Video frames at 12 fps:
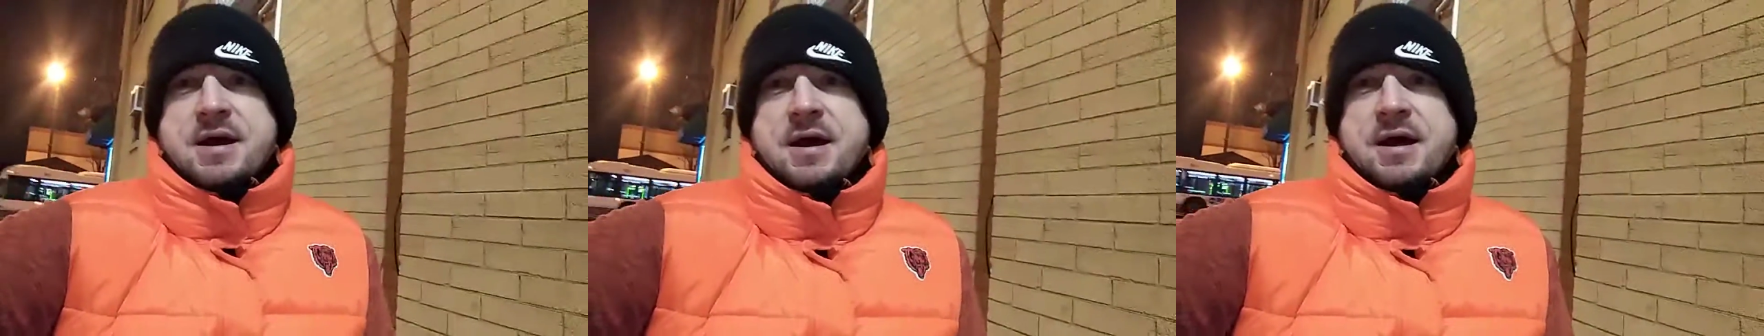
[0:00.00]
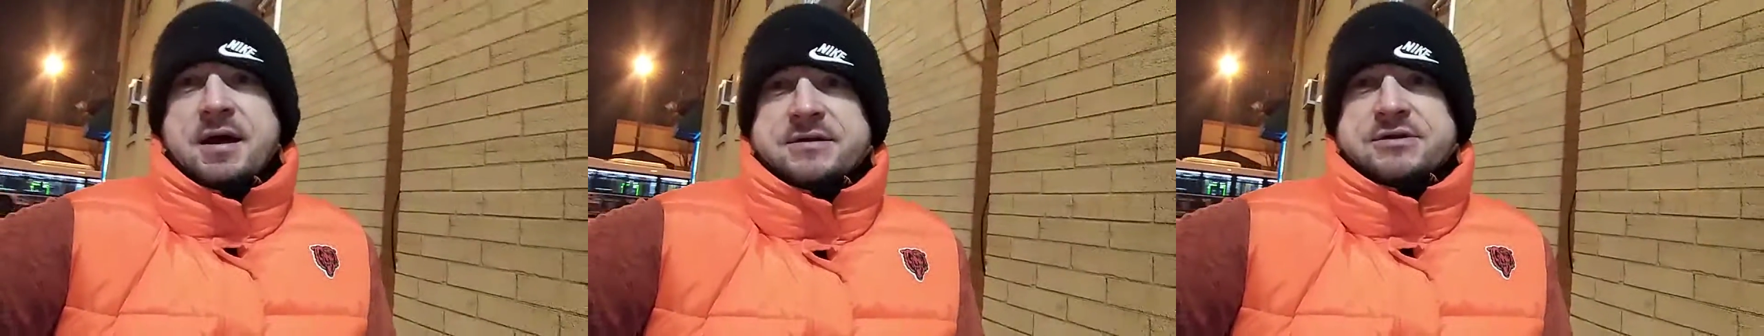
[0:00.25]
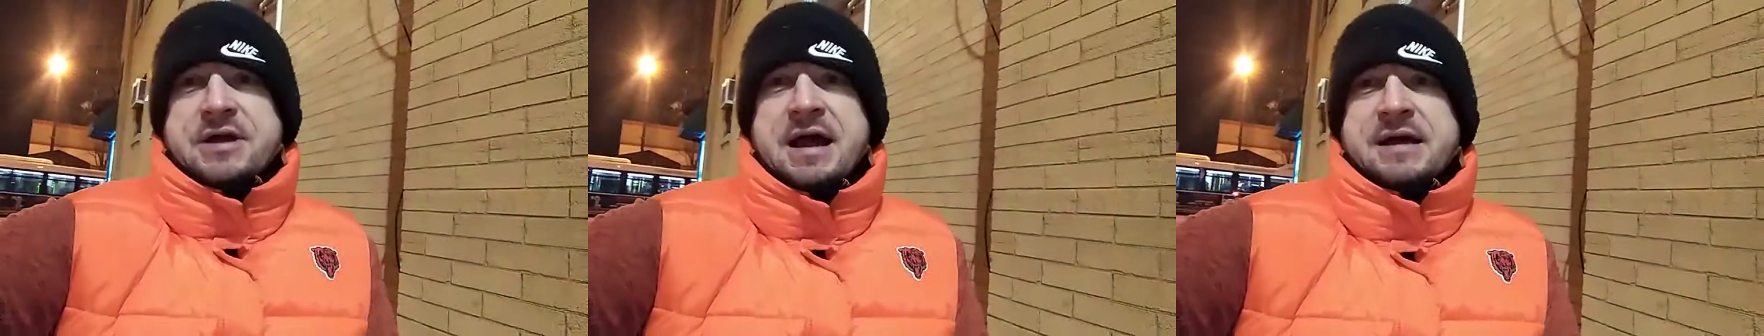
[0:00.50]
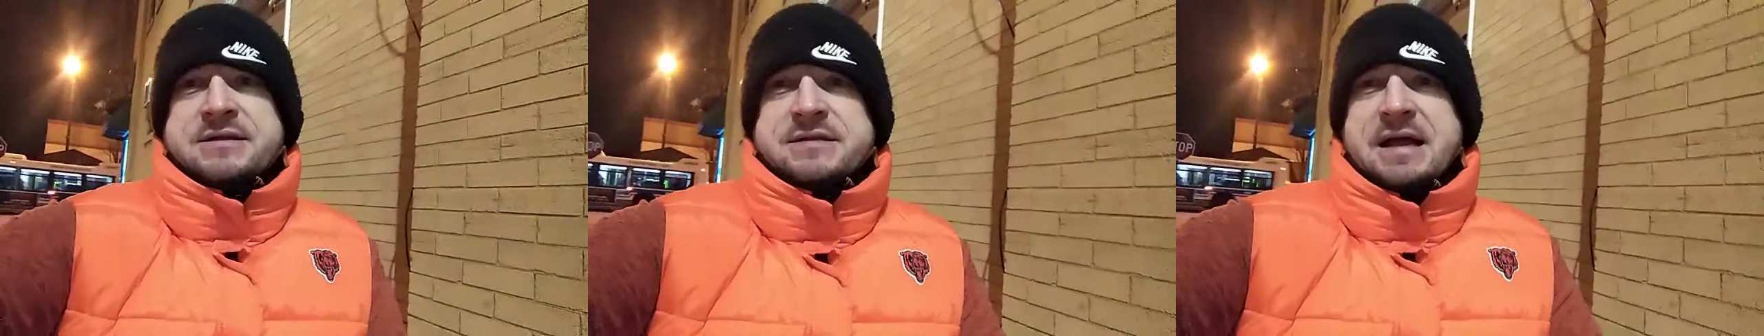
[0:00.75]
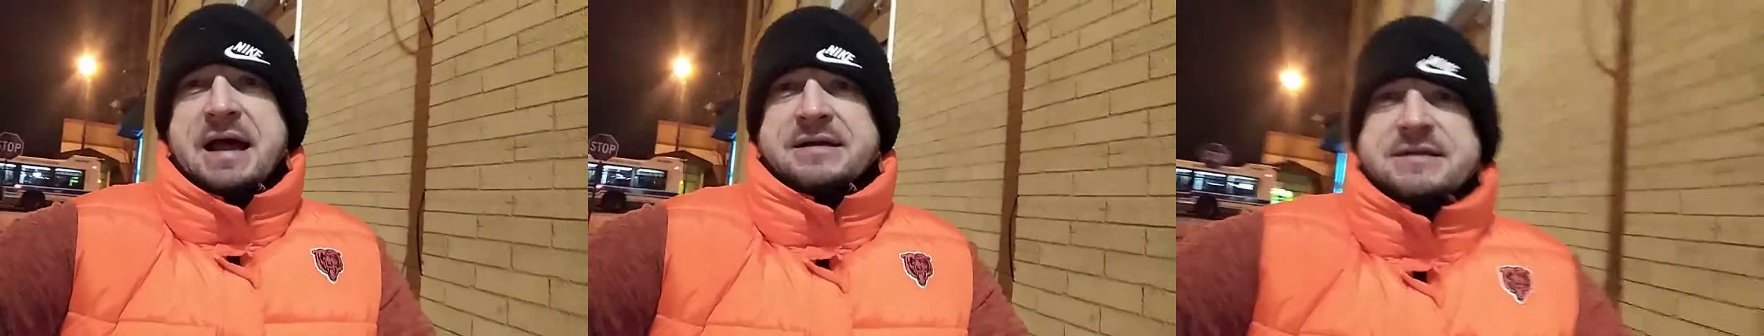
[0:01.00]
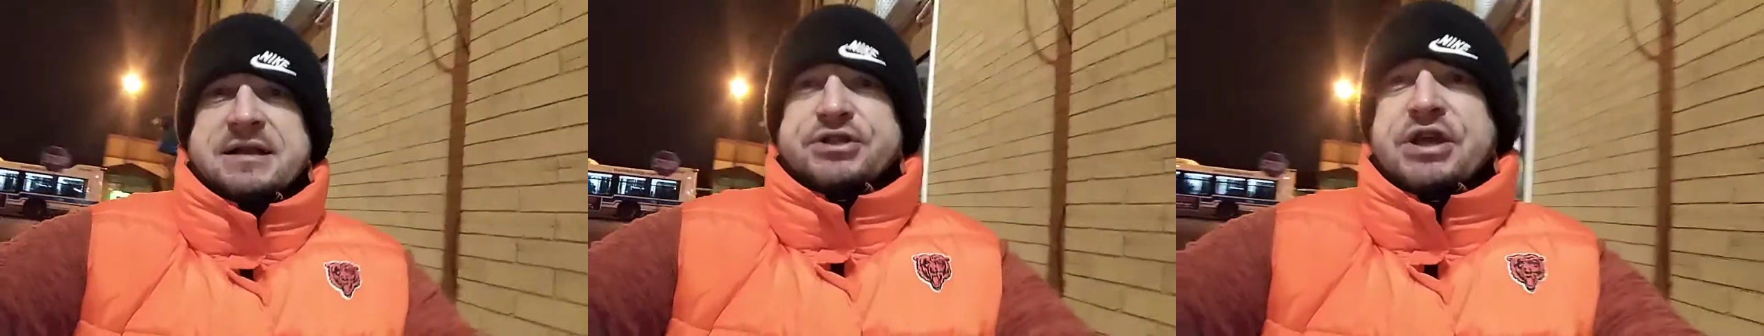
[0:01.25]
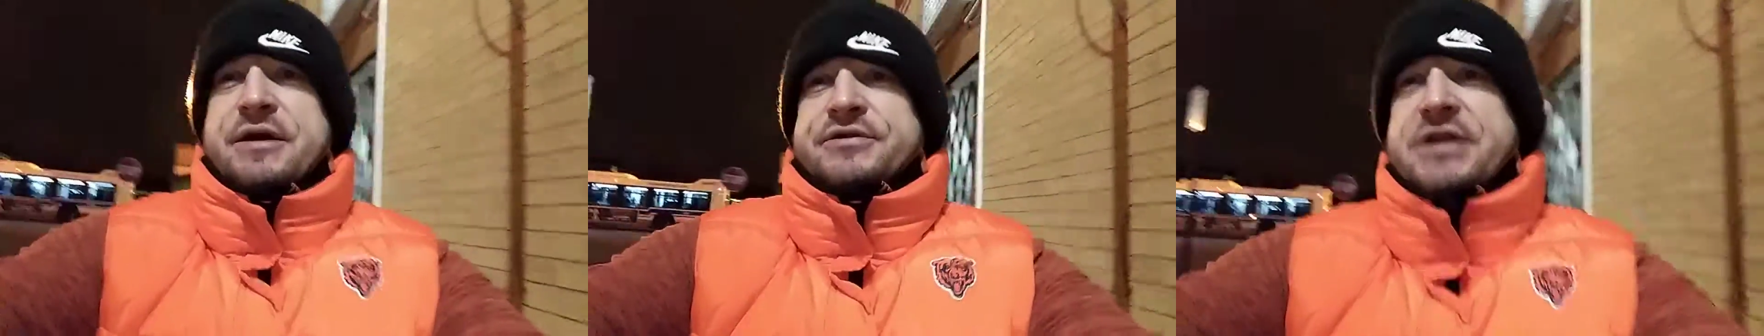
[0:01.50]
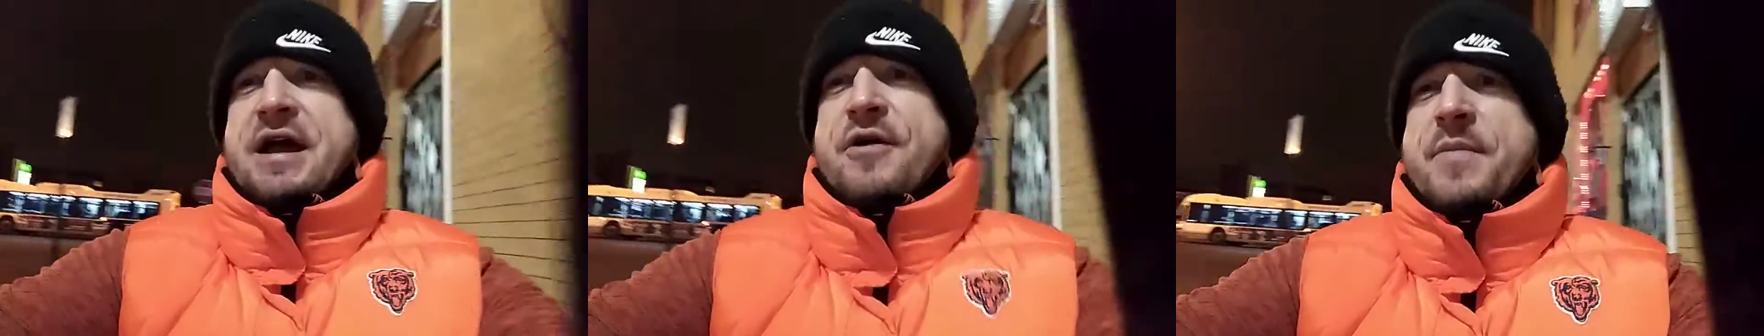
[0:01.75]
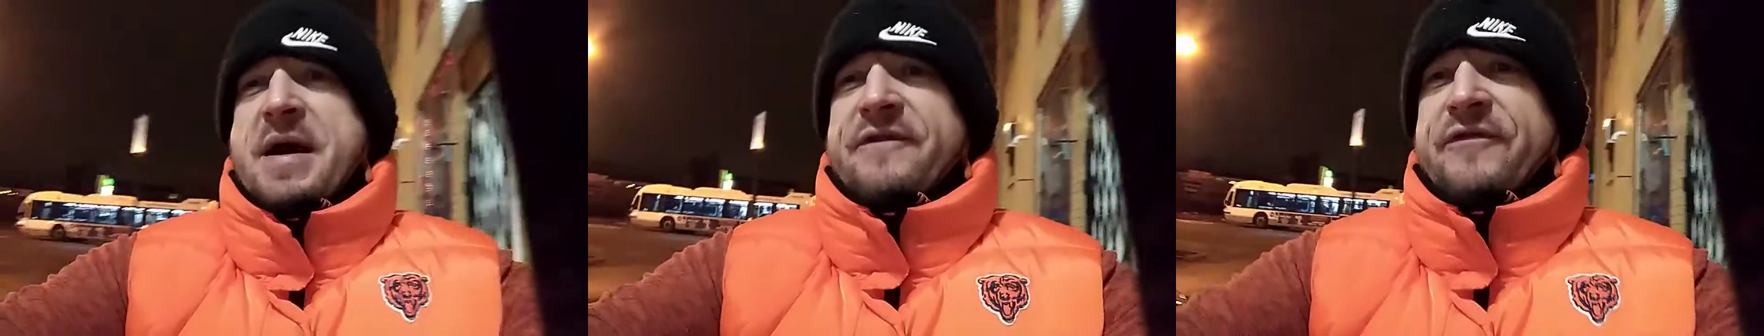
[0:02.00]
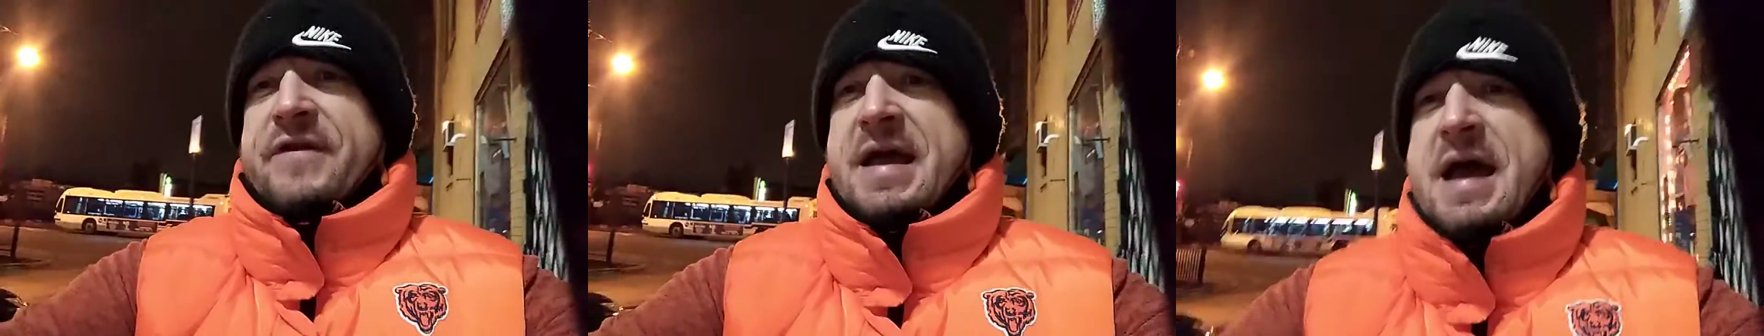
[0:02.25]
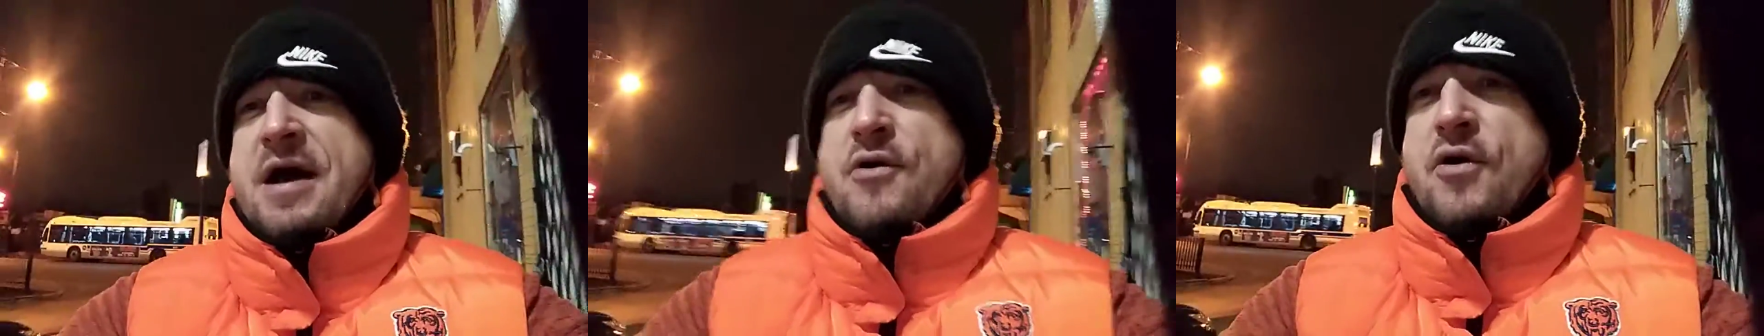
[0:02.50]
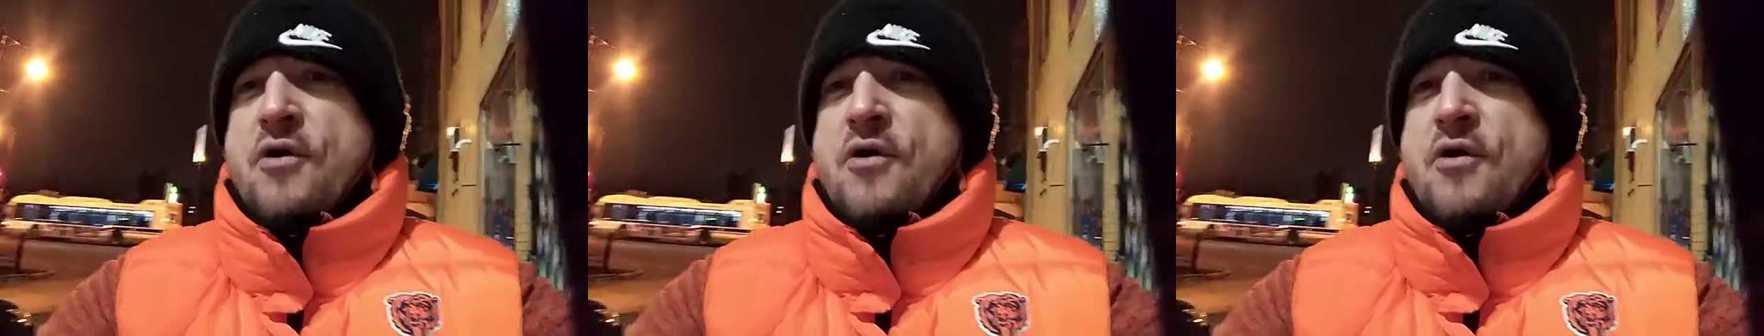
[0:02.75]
Uh, so, guys, hasta la ciao ciao. Bye for now.